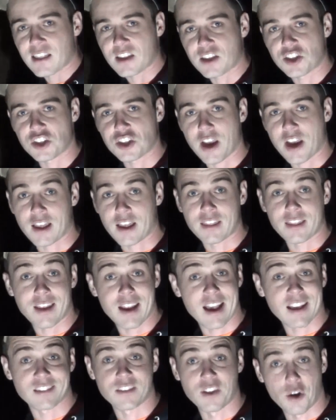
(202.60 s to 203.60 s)
the shed that
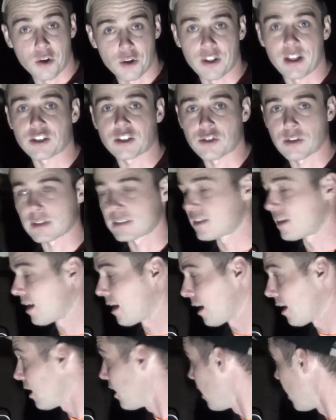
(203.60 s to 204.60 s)
has no electricity.
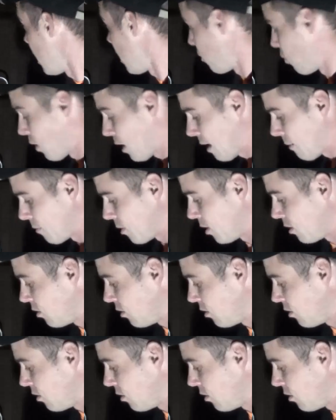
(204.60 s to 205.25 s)
What I'm going to